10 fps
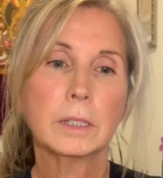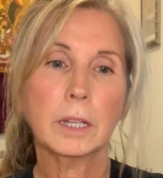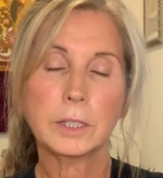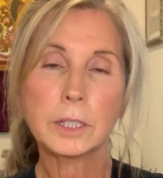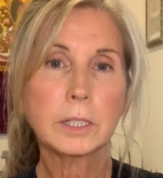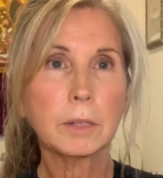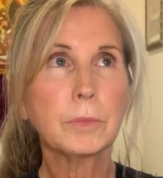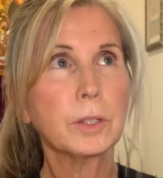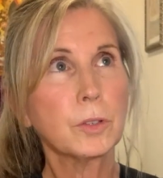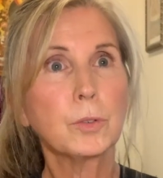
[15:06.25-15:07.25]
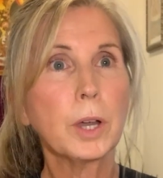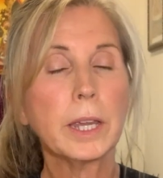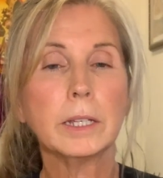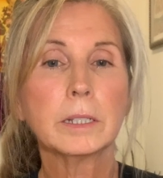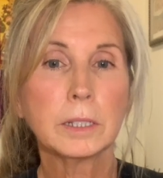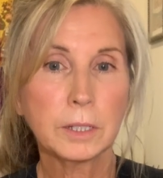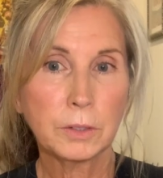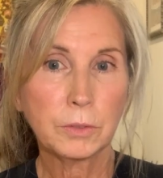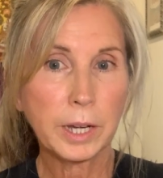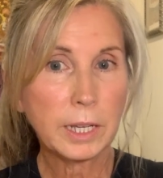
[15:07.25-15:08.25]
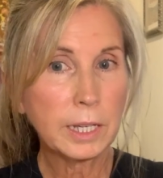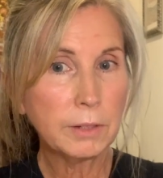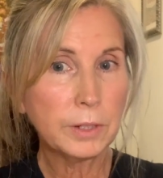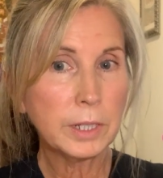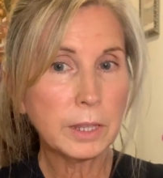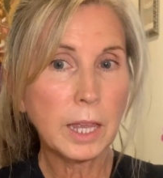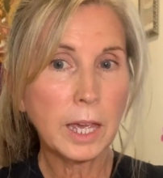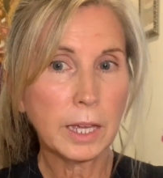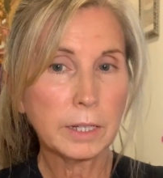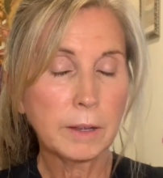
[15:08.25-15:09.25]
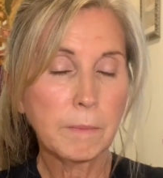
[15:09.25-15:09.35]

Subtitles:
I did something great, right? Even in that,